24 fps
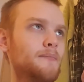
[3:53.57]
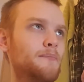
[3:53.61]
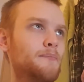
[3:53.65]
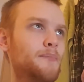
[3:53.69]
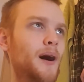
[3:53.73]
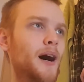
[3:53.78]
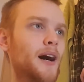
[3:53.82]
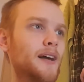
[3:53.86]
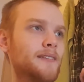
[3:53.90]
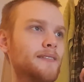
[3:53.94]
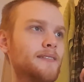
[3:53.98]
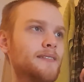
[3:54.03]

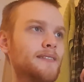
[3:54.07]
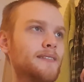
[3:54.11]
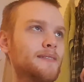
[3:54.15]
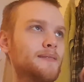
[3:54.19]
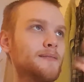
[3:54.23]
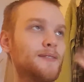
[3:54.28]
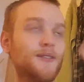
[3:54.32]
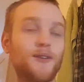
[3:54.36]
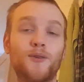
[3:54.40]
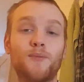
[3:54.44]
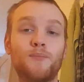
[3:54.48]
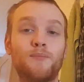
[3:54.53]
But,
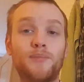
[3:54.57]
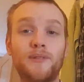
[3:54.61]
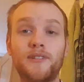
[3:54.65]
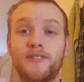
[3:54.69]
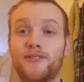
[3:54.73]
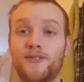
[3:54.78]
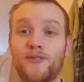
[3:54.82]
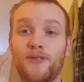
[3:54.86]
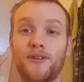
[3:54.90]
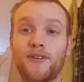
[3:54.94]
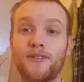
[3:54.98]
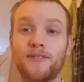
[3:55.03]
you know,
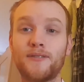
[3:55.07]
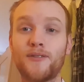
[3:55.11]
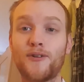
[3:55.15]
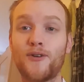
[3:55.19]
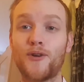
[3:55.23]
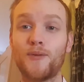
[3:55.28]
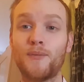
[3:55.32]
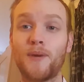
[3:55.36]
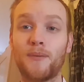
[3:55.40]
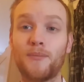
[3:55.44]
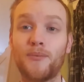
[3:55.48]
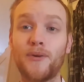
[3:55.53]
Blizzard
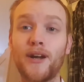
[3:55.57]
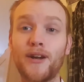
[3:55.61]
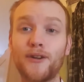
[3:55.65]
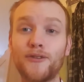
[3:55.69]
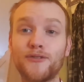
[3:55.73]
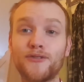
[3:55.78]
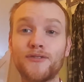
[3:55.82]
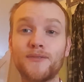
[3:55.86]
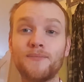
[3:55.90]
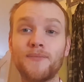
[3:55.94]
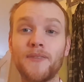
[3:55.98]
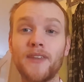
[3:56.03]
heard my
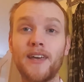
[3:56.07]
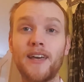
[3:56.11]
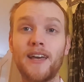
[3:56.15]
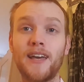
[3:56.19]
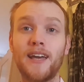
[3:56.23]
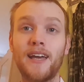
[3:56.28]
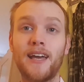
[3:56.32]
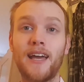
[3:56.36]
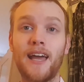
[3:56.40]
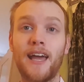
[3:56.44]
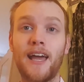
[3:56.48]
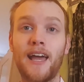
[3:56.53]
prayers.
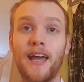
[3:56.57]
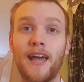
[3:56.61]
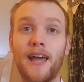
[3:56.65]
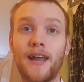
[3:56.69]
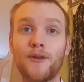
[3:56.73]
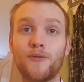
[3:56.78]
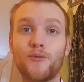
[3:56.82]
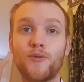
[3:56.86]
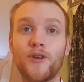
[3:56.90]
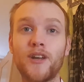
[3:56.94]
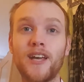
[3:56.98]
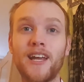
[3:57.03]

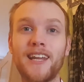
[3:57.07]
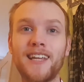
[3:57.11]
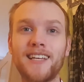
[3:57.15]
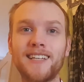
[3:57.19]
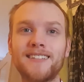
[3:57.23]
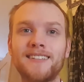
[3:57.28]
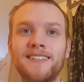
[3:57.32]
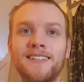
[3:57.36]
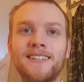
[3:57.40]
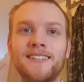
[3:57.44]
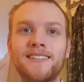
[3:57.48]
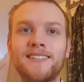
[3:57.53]
And we're
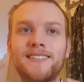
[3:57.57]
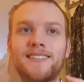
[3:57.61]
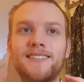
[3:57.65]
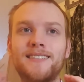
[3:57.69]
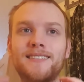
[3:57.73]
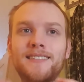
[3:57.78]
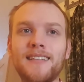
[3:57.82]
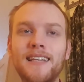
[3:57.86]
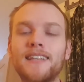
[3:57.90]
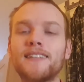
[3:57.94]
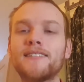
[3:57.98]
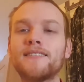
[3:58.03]
getting
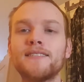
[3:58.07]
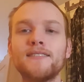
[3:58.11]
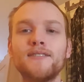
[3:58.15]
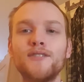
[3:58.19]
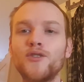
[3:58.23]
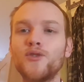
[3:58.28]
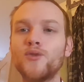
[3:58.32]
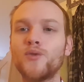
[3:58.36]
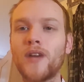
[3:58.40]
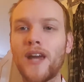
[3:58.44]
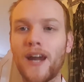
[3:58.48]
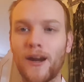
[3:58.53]
six
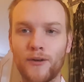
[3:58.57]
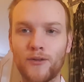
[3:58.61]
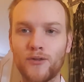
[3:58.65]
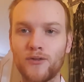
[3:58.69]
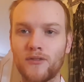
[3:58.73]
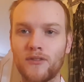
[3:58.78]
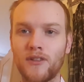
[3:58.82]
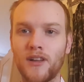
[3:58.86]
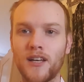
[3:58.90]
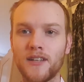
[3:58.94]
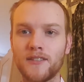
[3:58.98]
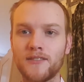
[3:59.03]
new character
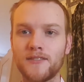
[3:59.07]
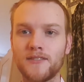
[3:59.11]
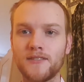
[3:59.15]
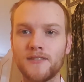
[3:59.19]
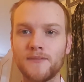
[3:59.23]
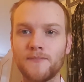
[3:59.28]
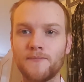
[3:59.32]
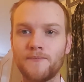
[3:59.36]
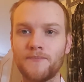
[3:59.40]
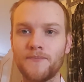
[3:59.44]
slots.